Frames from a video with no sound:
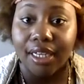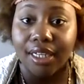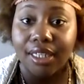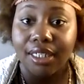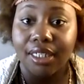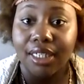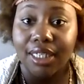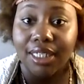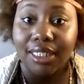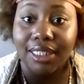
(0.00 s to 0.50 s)

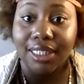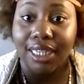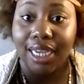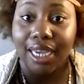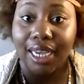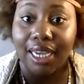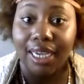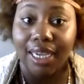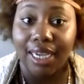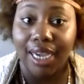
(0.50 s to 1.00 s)
Because
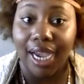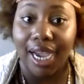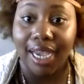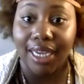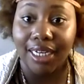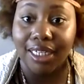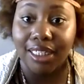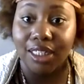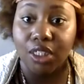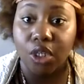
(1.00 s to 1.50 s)

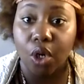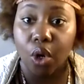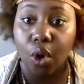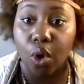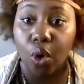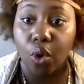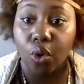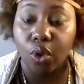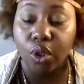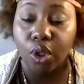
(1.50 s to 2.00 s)
God is the
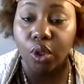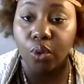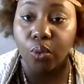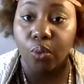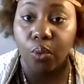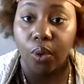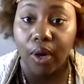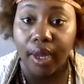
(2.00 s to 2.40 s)
only